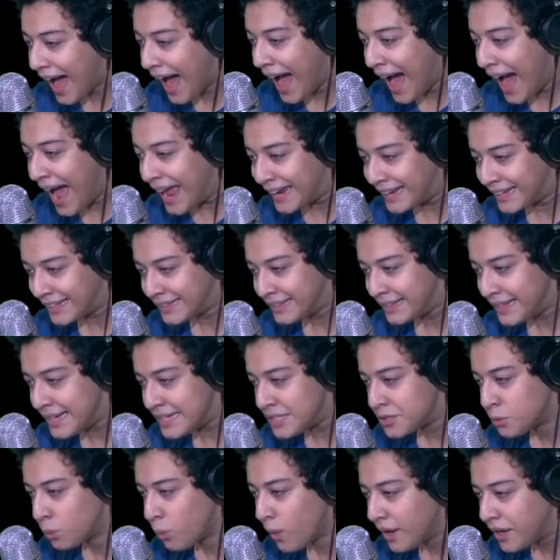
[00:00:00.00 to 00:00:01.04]
I at
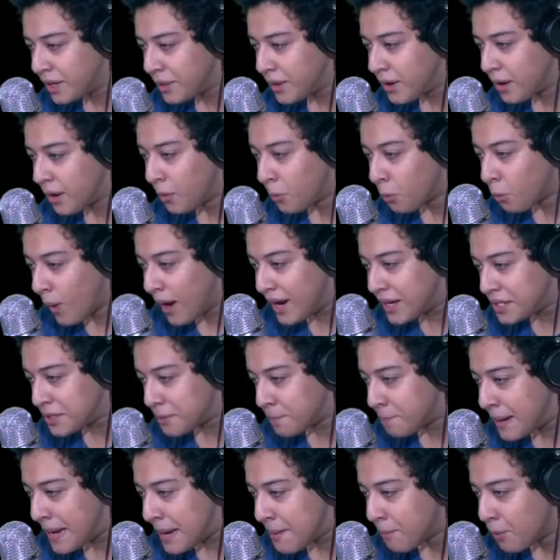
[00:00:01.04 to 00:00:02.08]
least want to
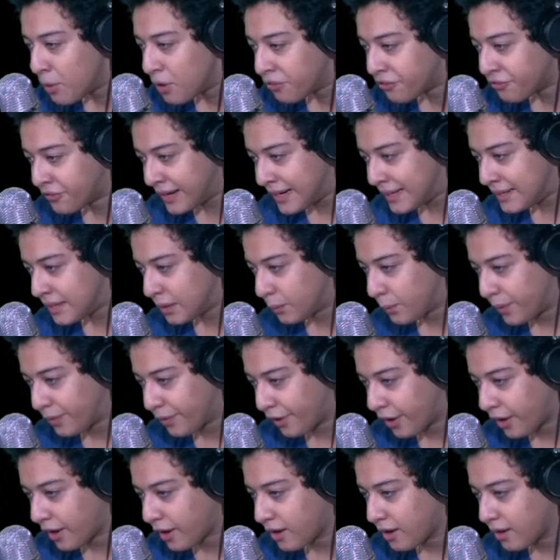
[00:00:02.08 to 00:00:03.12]
be more friendly with
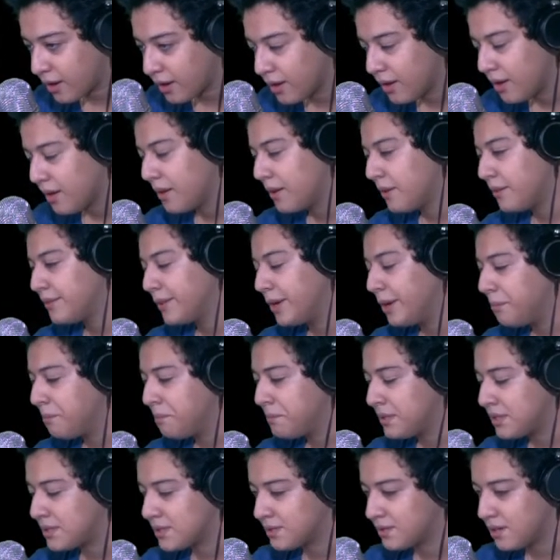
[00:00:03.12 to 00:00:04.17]
her. Nope,
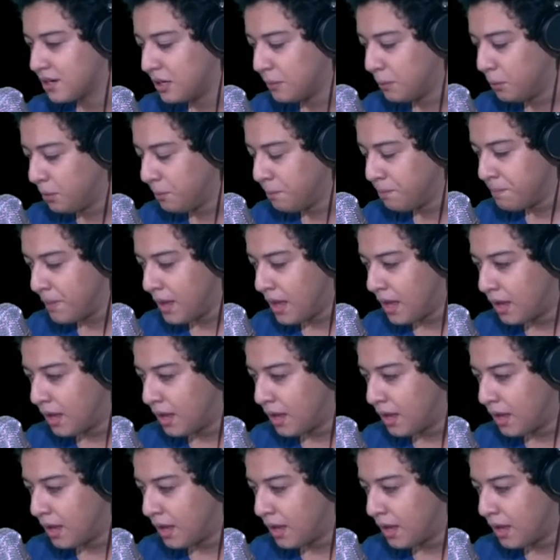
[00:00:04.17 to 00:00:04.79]
this is terrible.